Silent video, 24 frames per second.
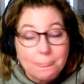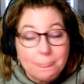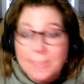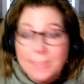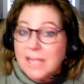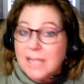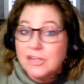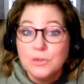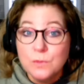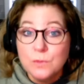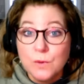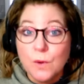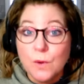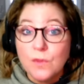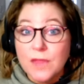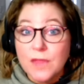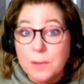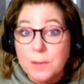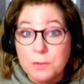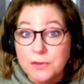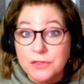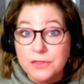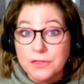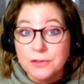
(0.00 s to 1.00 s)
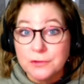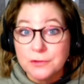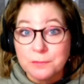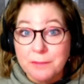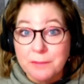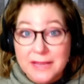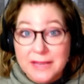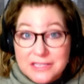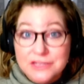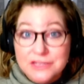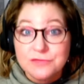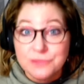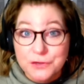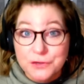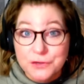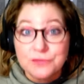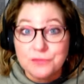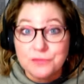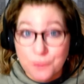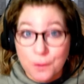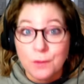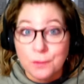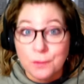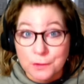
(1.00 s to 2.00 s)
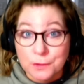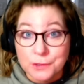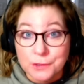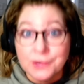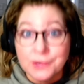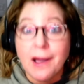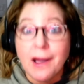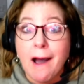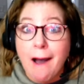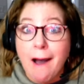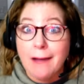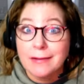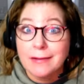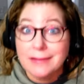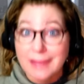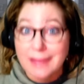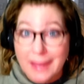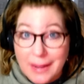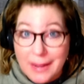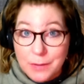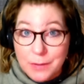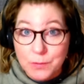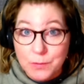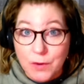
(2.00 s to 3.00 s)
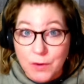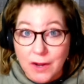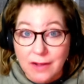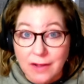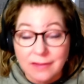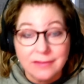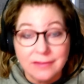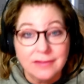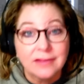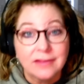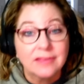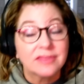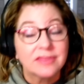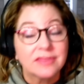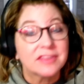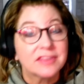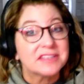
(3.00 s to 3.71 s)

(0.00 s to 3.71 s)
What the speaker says: You know they put their best foot forward on camera. The